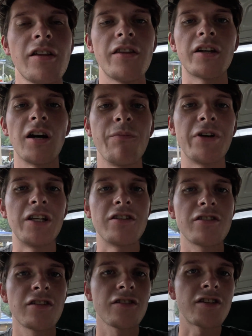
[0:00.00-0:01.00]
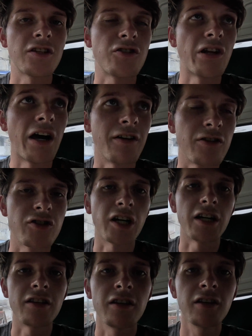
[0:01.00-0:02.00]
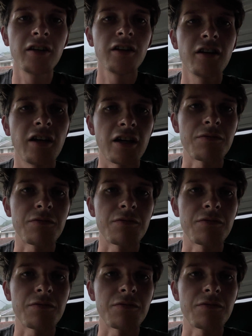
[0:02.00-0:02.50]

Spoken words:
the companies sit you down and try and